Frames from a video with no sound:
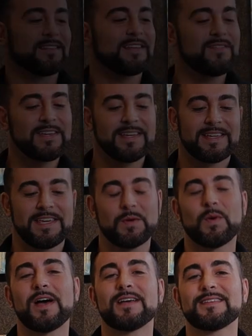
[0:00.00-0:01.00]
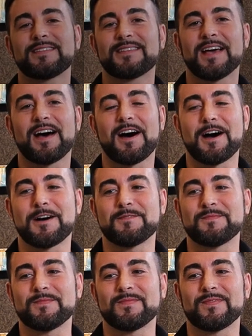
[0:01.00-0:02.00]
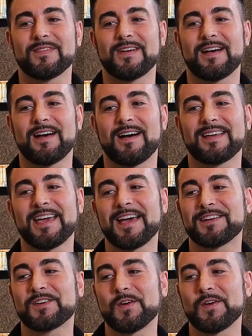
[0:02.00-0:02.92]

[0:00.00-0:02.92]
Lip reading: Living in Key West, again,